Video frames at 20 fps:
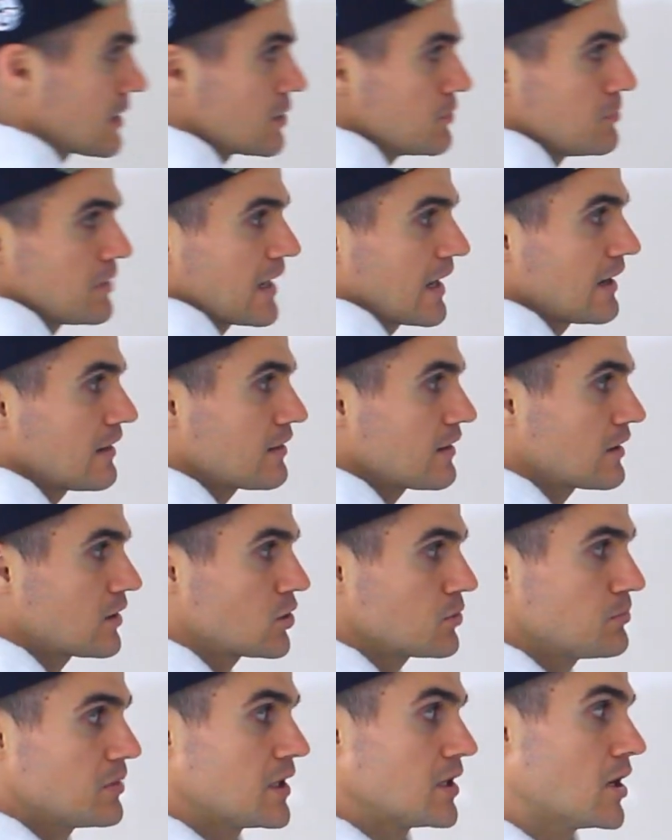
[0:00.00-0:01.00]
it could be anything,
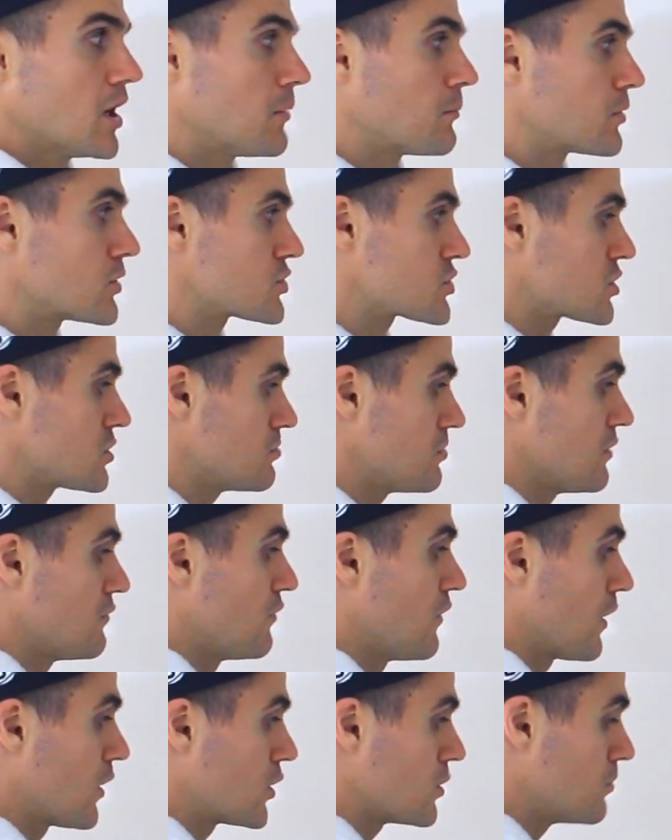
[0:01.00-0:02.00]
could be numbers, could be
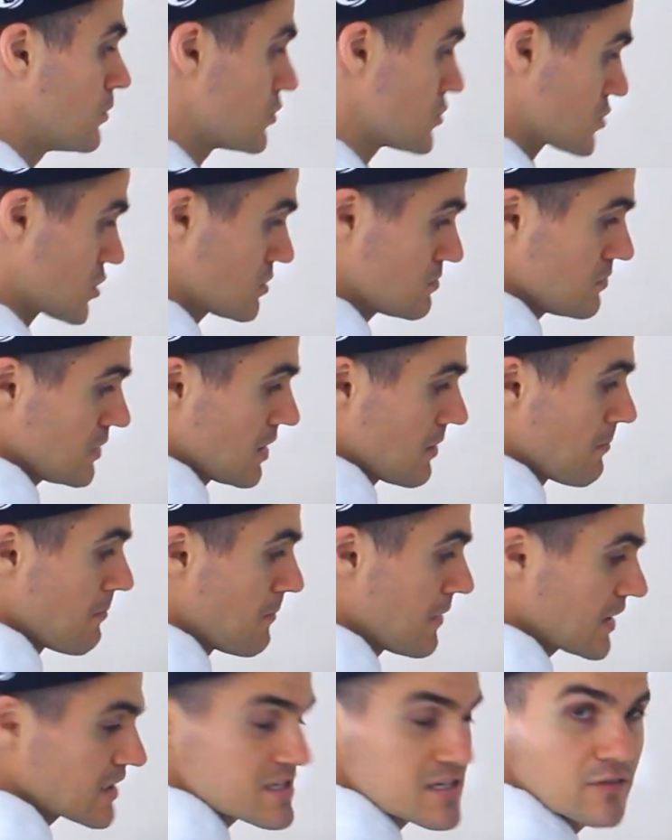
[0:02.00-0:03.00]
variables, could be a
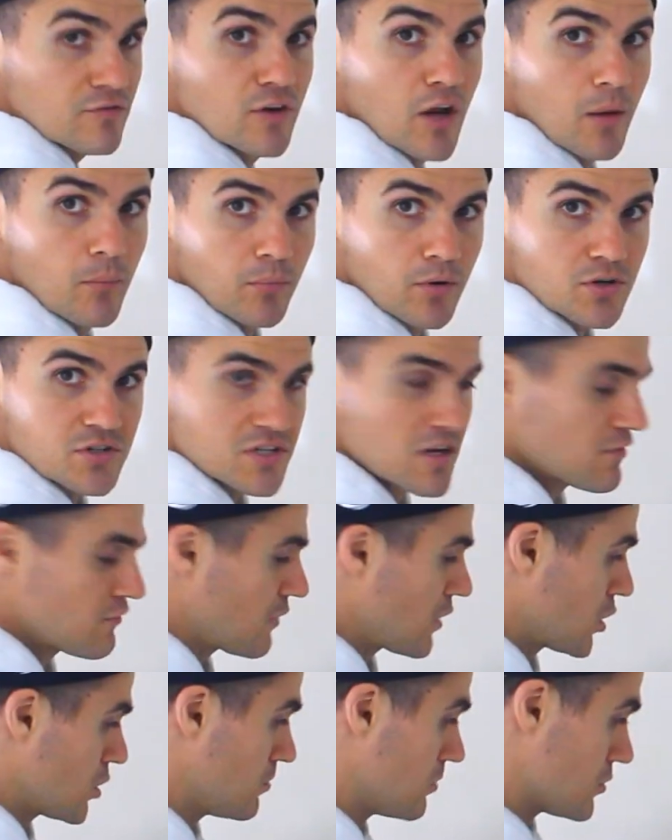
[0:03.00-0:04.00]
mix of numbers and
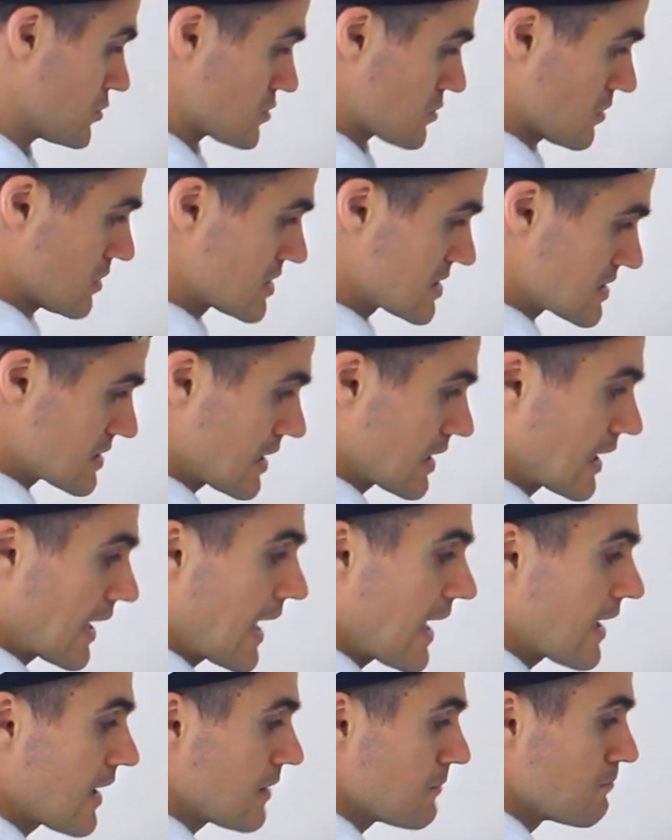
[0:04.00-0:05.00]
variables. So this is like
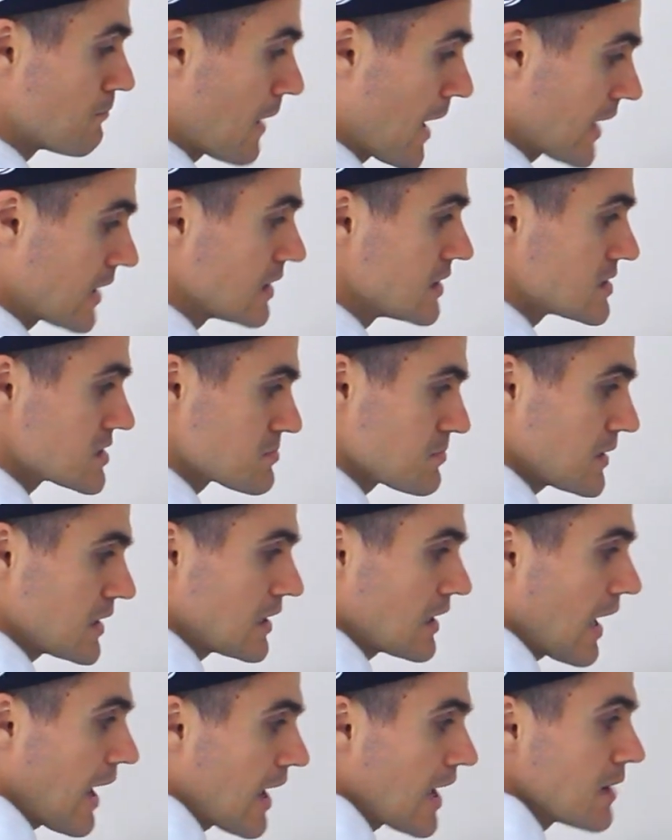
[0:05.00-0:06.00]
A minus
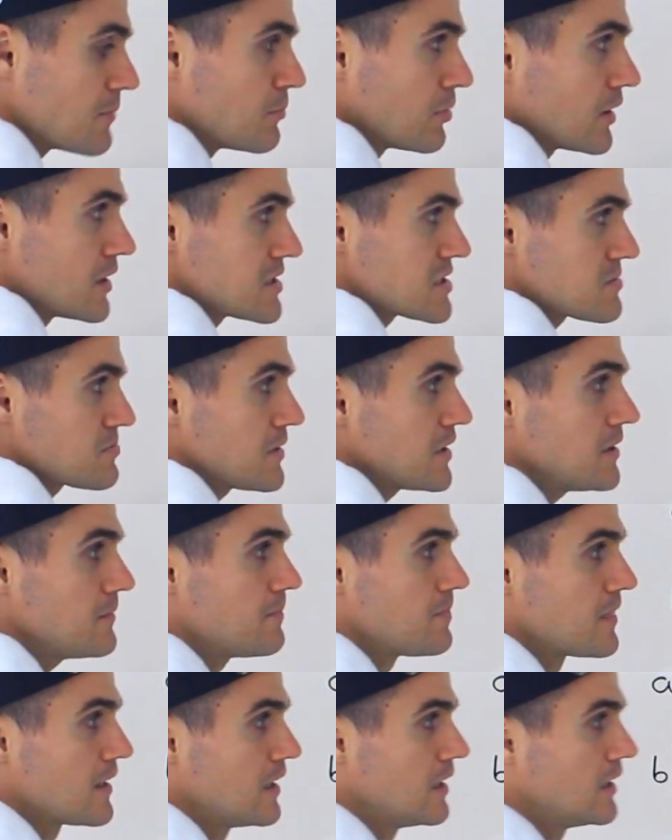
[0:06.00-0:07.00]
B, A plus B.
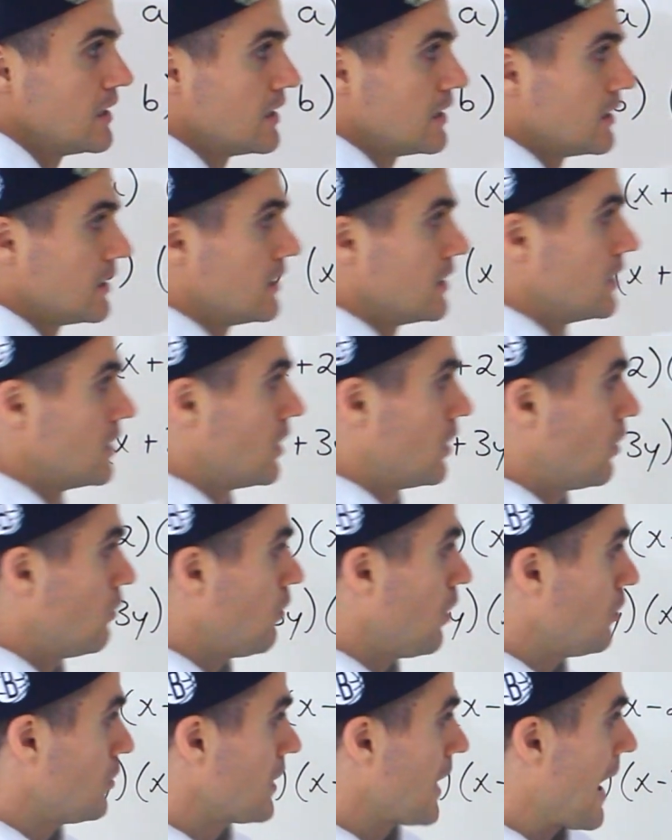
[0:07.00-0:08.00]

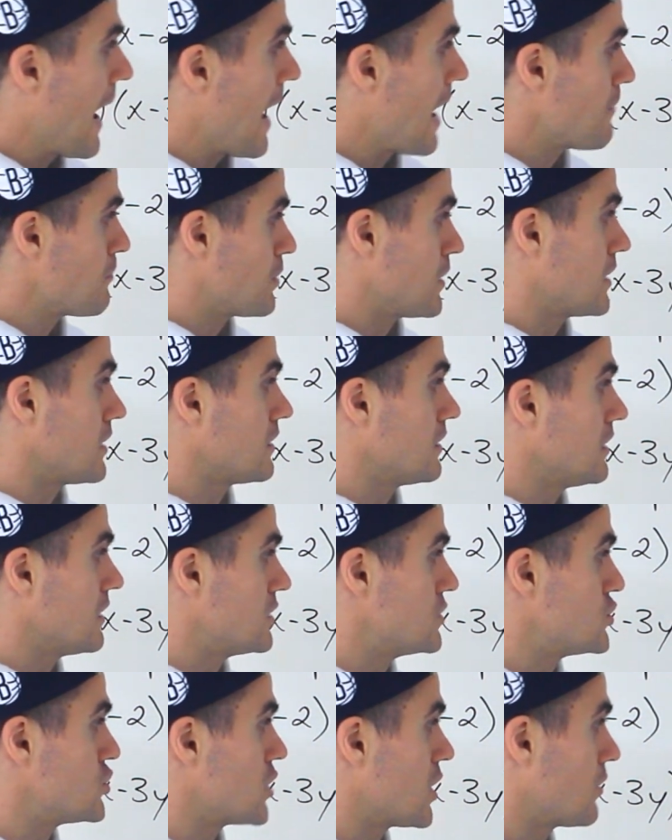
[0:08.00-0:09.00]
What would happen
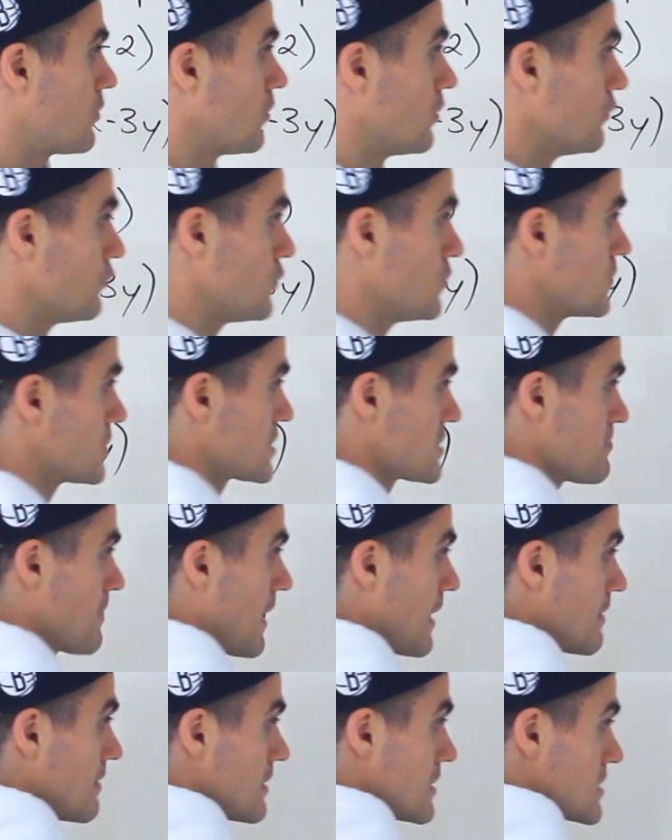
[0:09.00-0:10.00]
in general if you
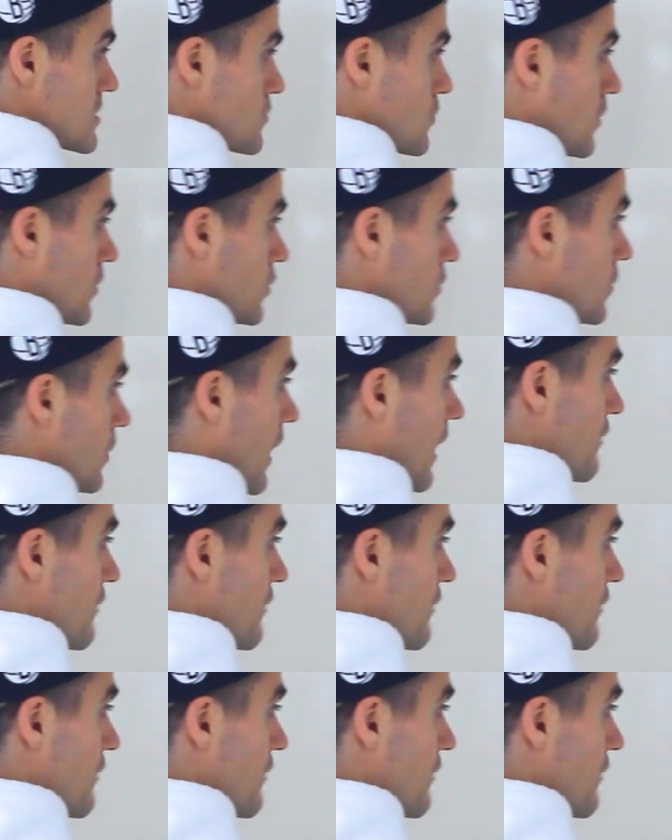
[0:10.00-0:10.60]
expand this? Well, you'll